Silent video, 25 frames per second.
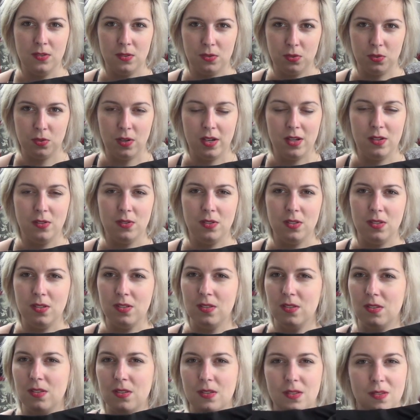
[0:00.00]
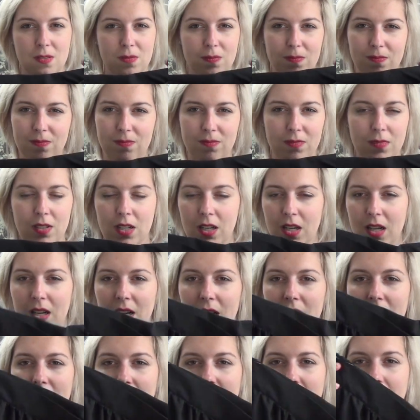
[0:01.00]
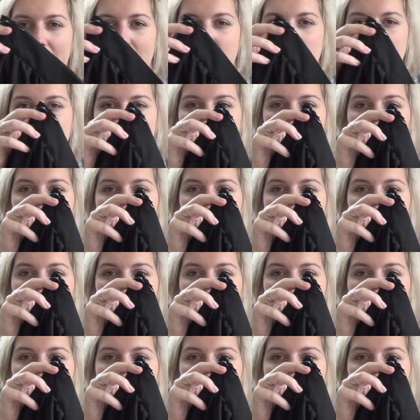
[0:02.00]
or trousers I was